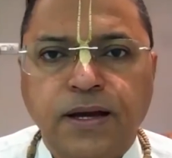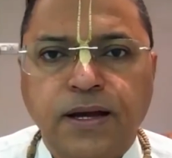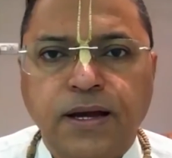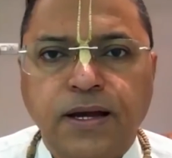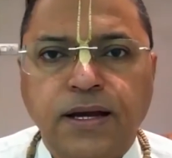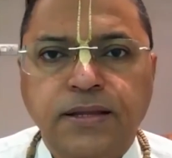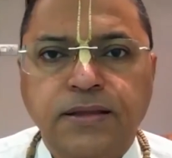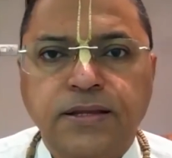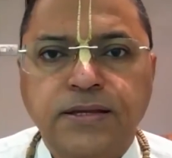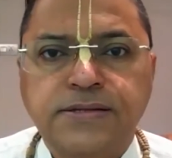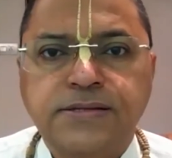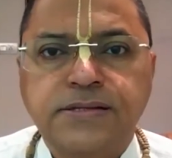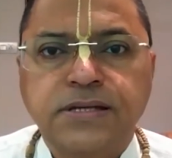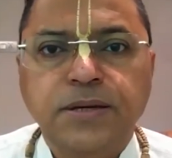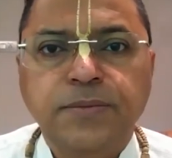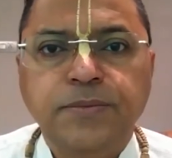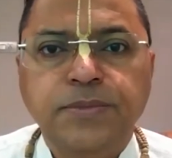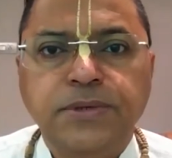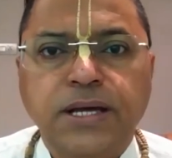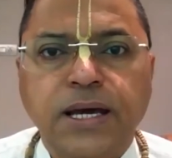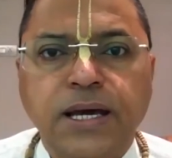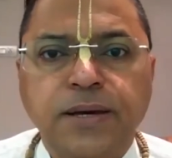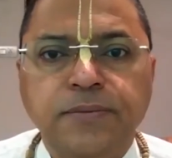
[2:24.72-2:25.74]
And at the
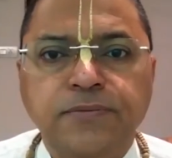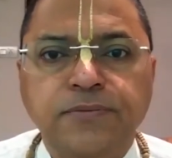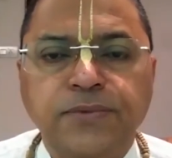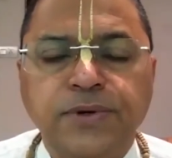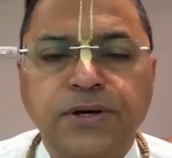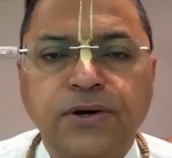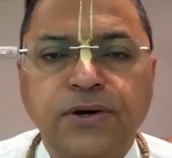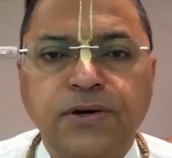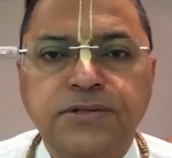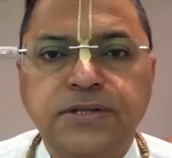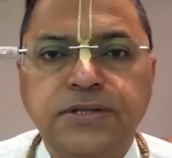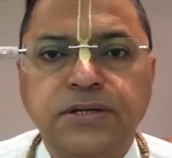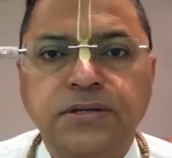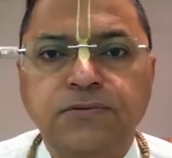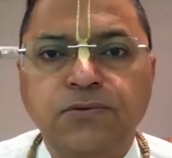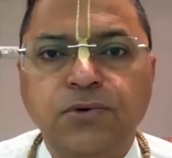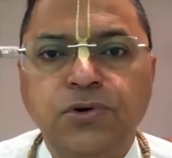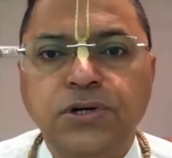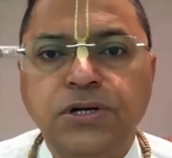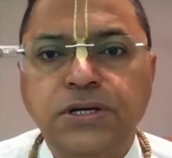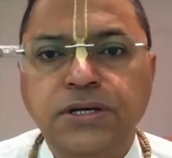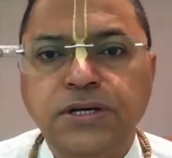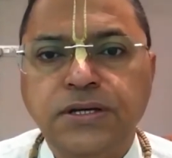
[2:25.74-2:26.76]
same time, because the
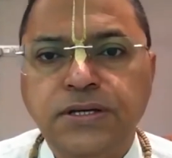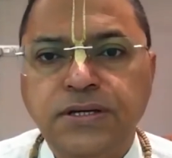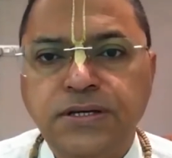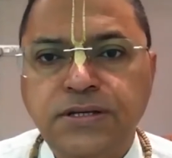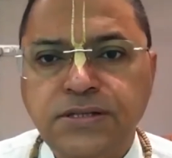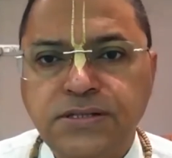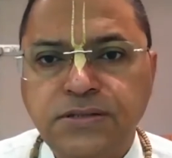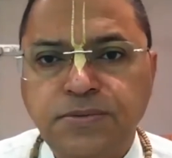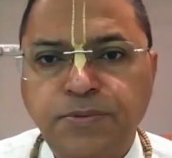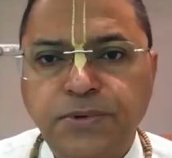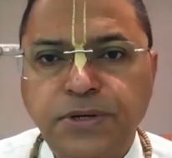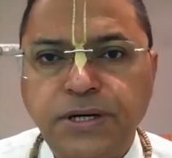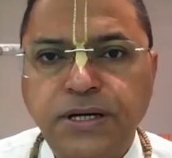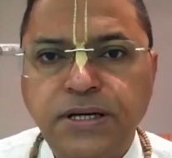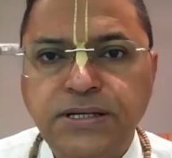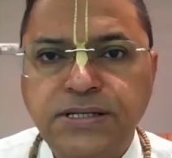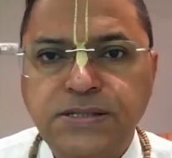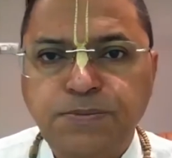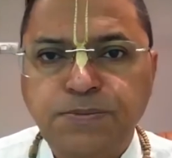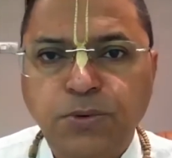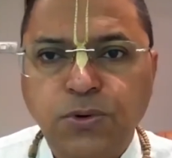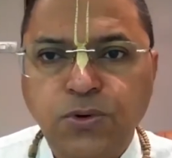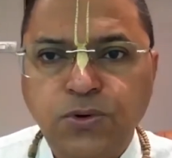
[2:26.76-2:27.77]
devotee is
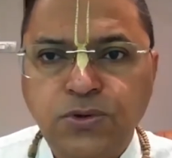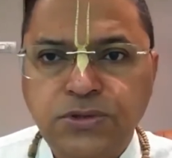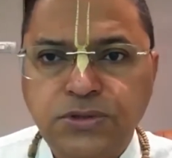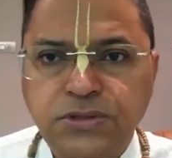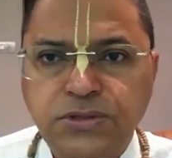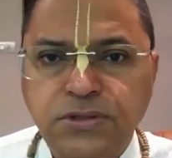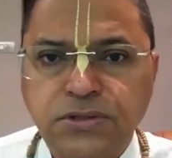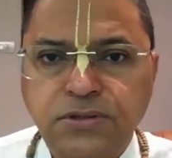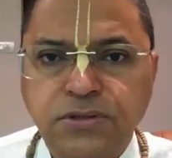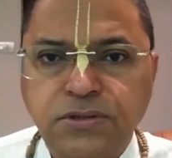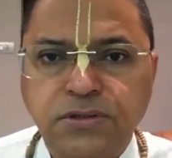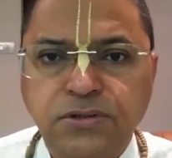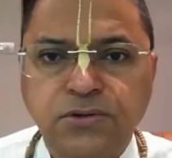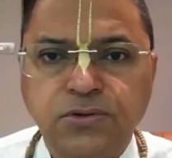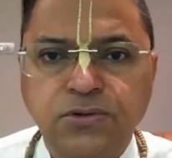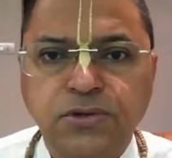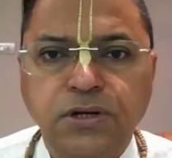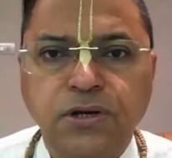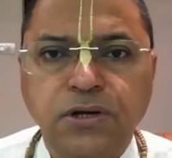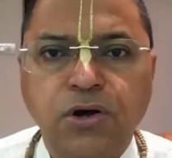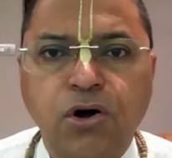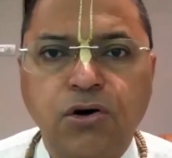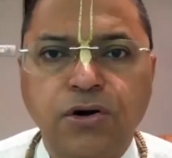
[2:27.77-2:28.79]
predisposed to
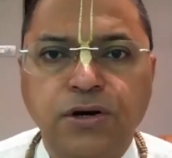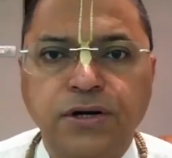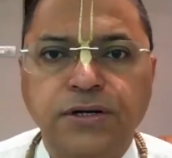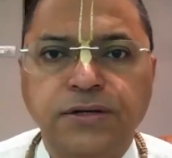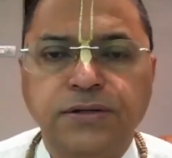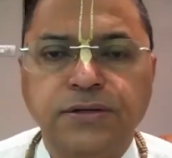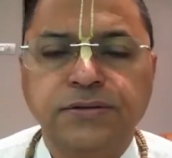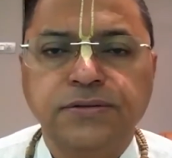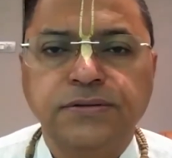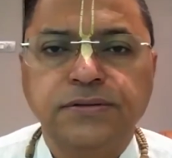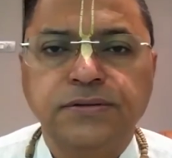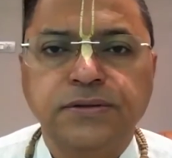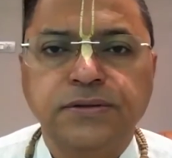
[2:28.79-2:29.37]
the Lord,